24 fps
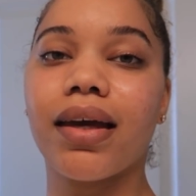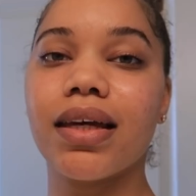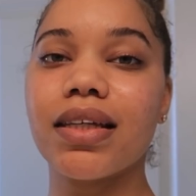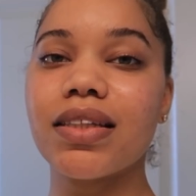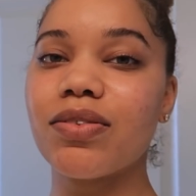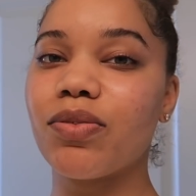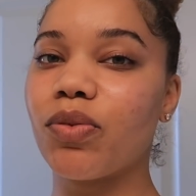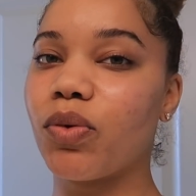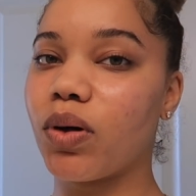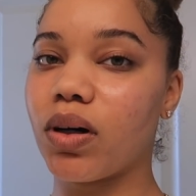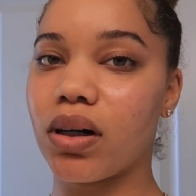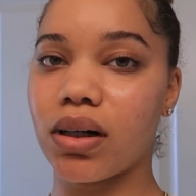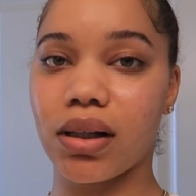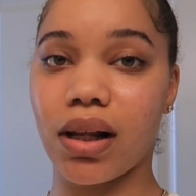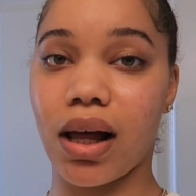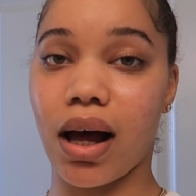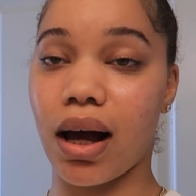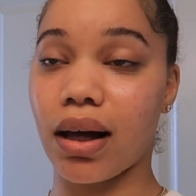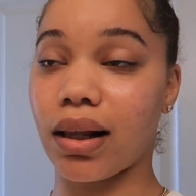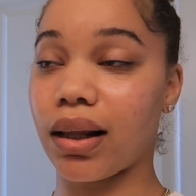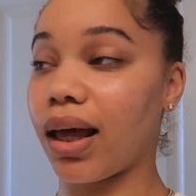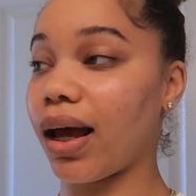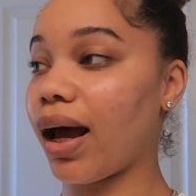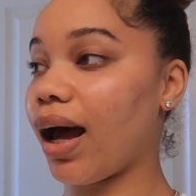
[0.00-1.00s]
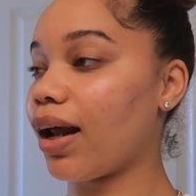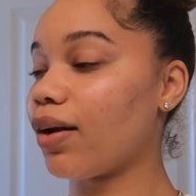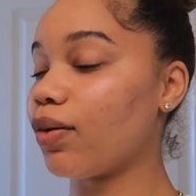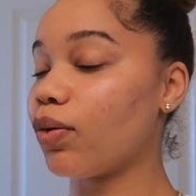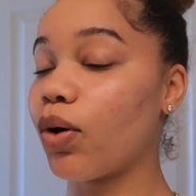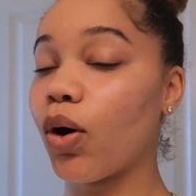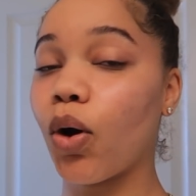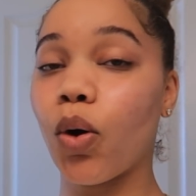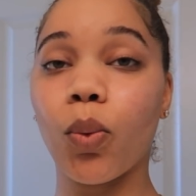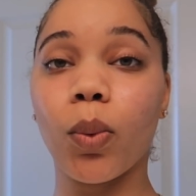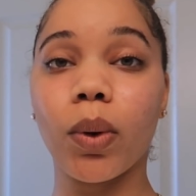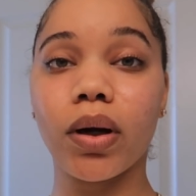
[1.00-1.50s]
it's four o'clock like i don't
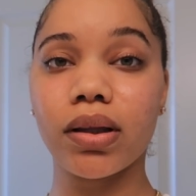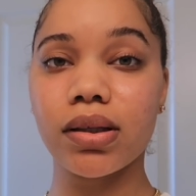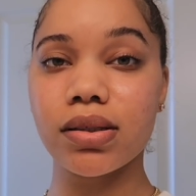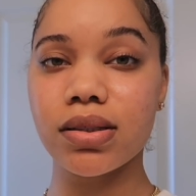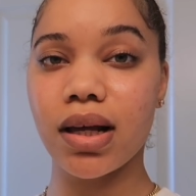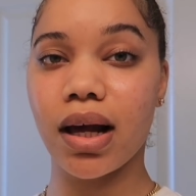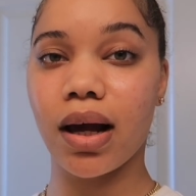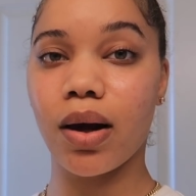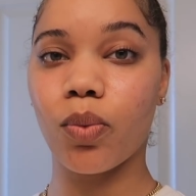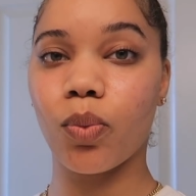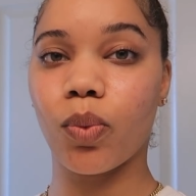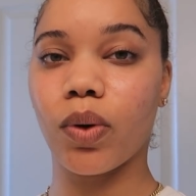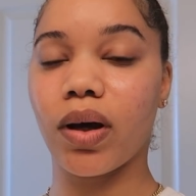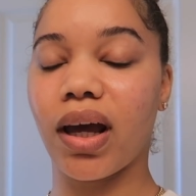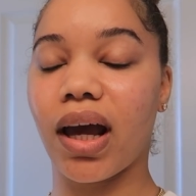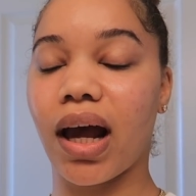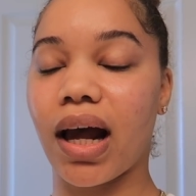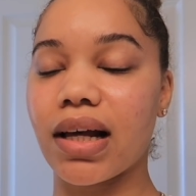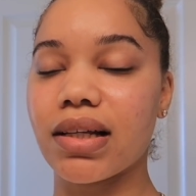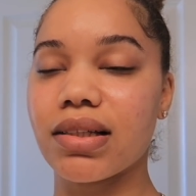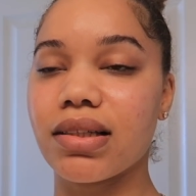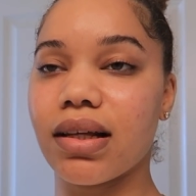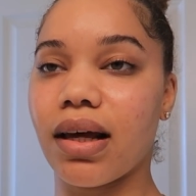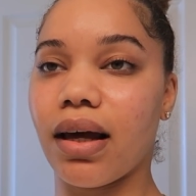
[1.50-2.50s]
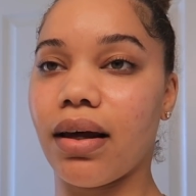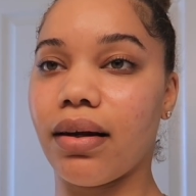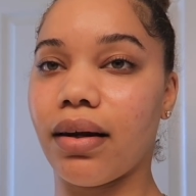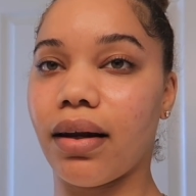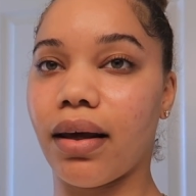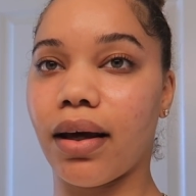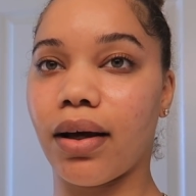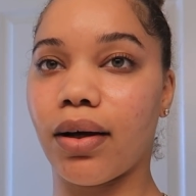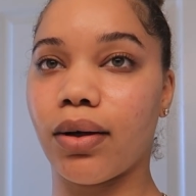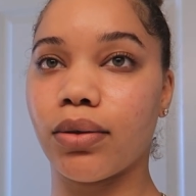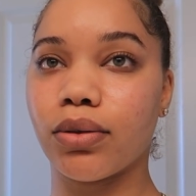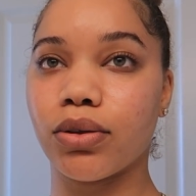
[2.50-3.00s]
know where the time went i sat
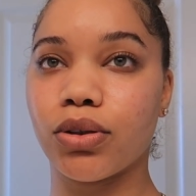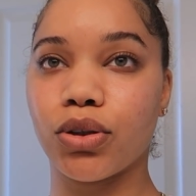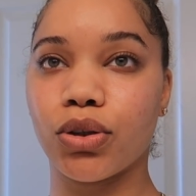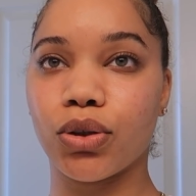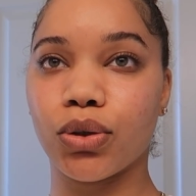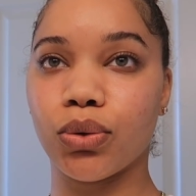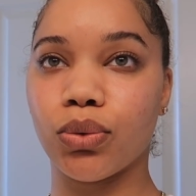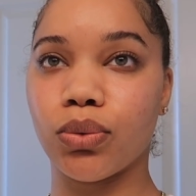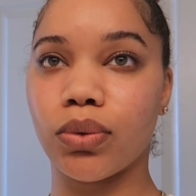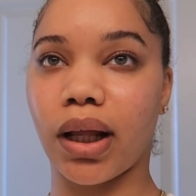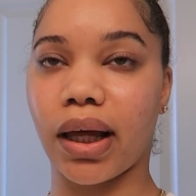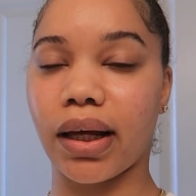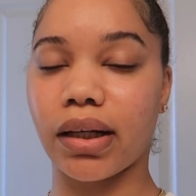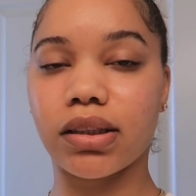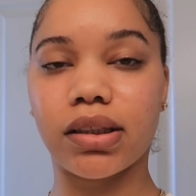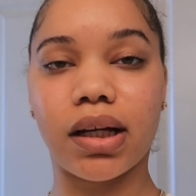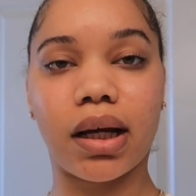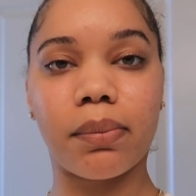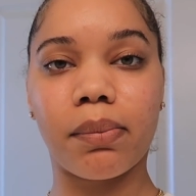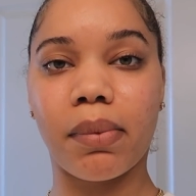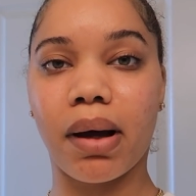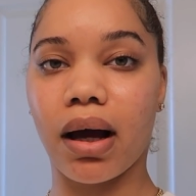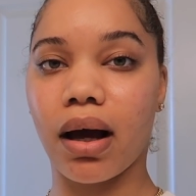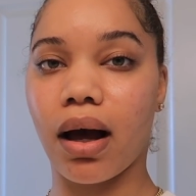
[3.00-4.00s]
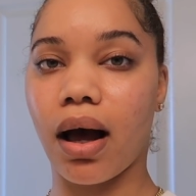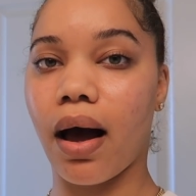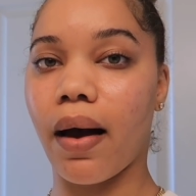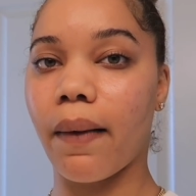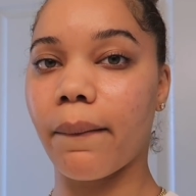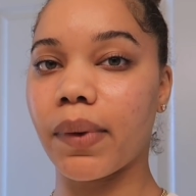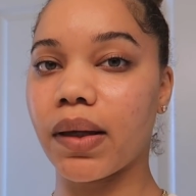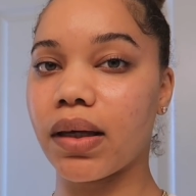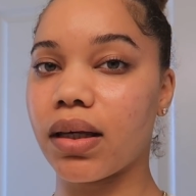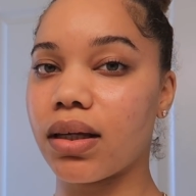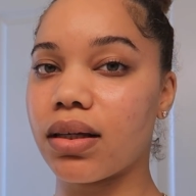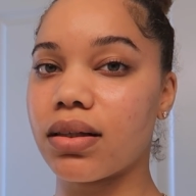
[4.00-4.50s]
down to like check my
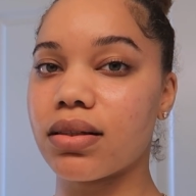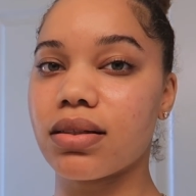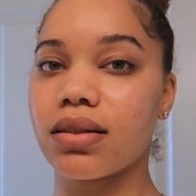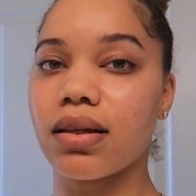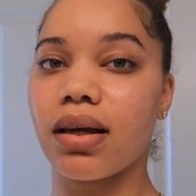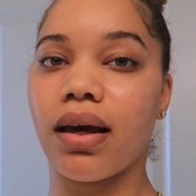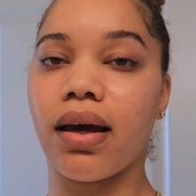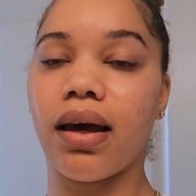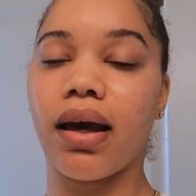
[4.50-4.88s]
comments